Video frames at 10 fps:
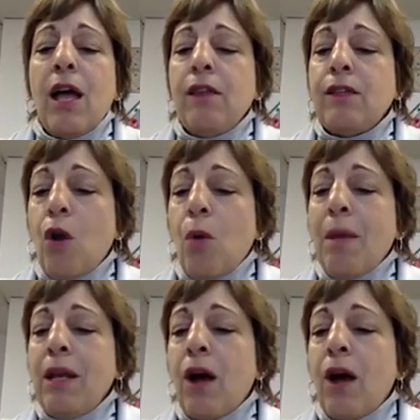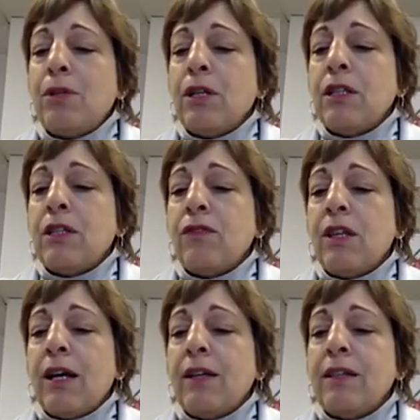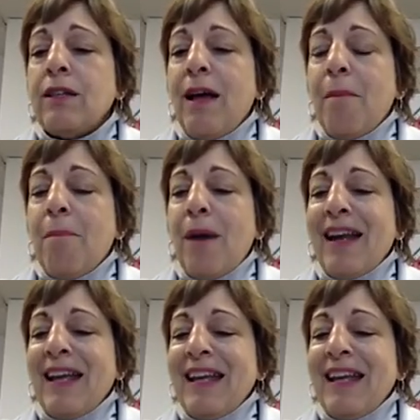So many options for this. But